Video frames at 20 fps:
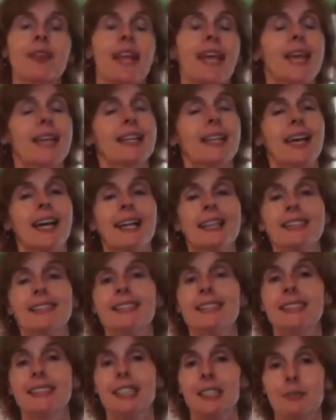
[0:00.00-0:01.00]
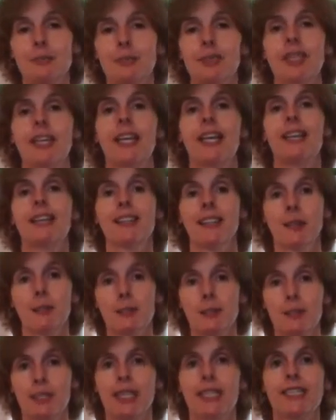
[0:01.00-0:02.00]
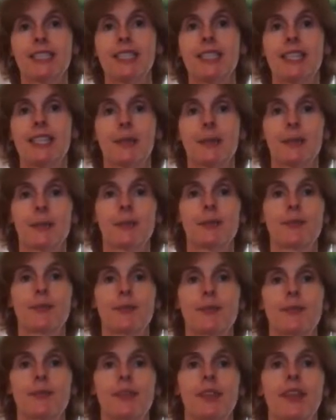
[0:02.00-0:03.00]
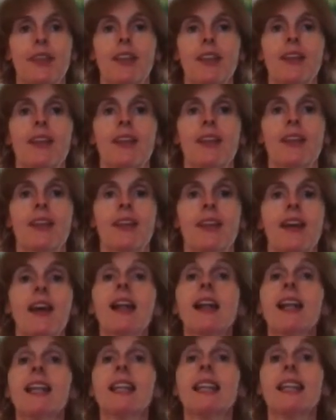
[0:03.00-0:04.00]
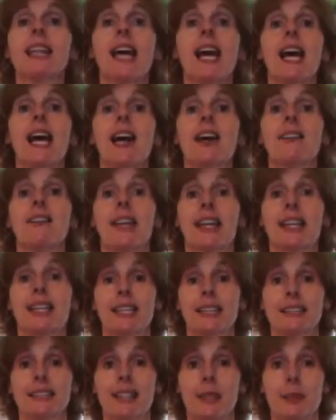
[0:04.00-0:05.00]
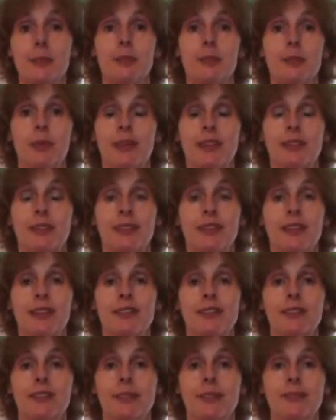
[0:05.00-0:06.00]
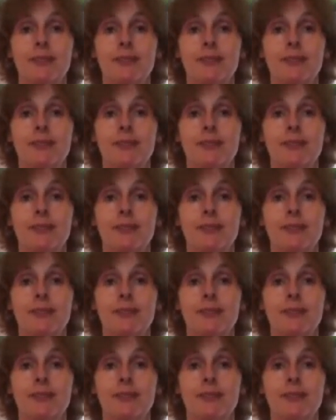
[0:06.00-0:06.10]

And I deeply and completely love and accept myself.